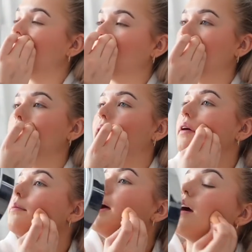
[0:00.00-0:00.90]
like
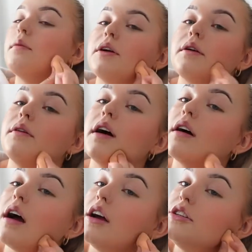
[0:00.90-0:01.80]
wearing makeup when you were
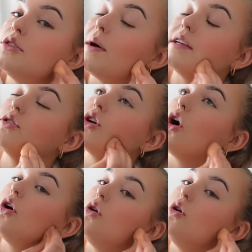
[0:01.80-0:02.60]
younger. I used to wear so